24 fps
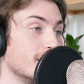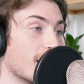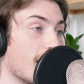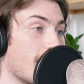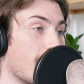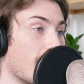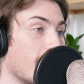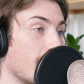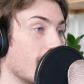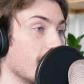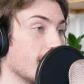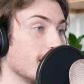
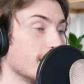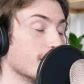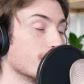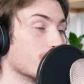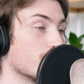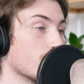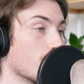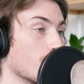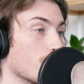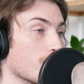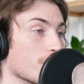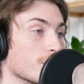
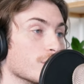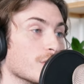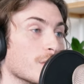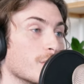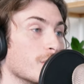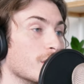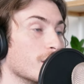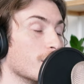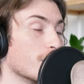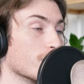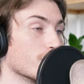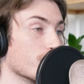dies or
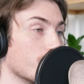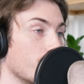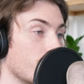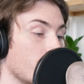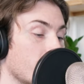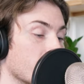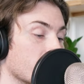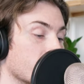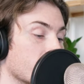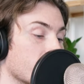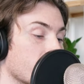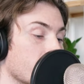somebody goes
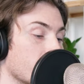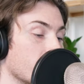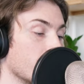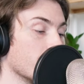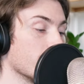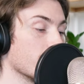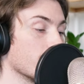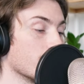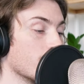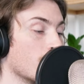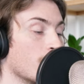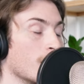
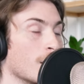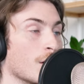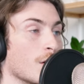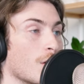missing